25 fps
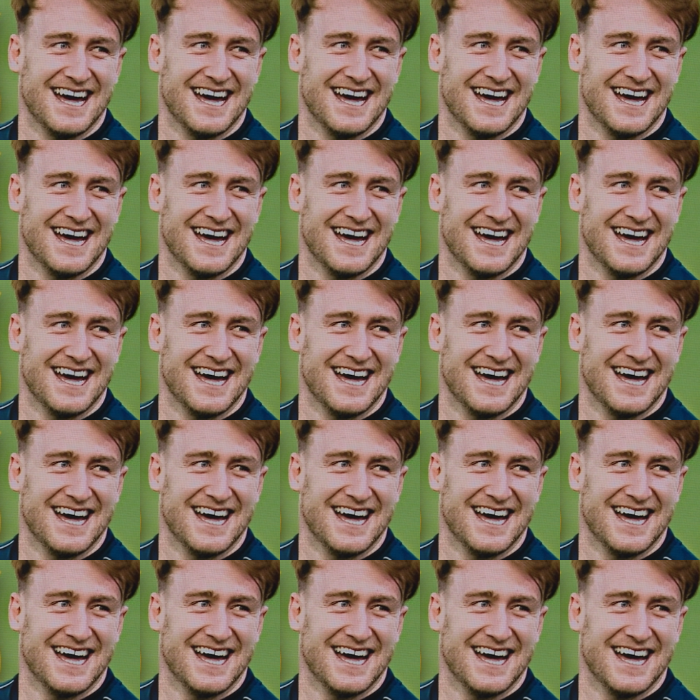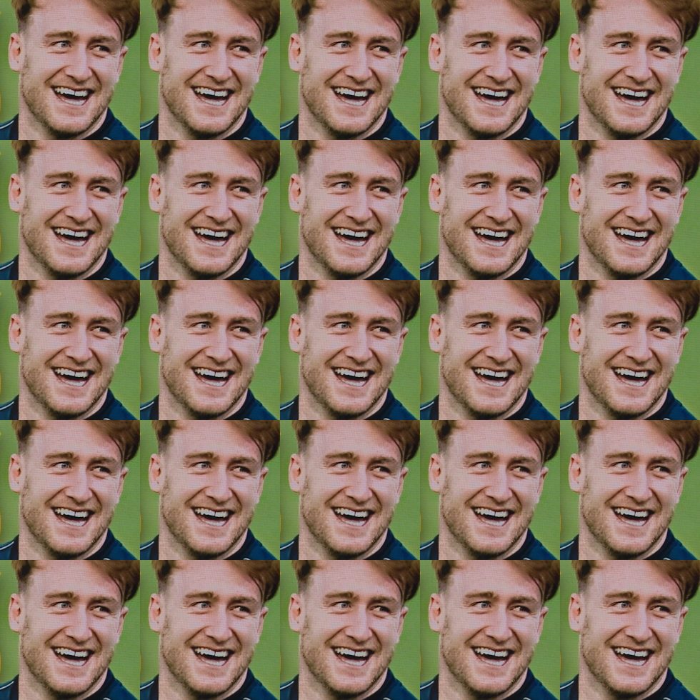
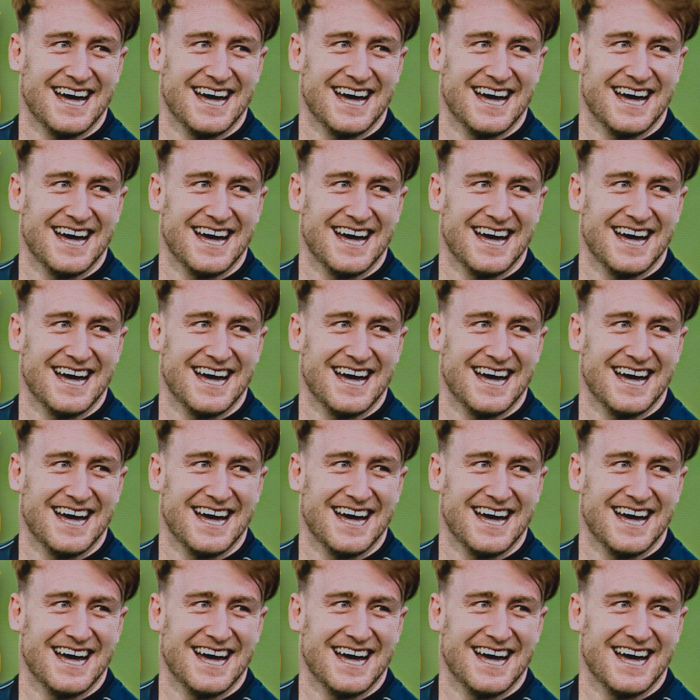(not speaking)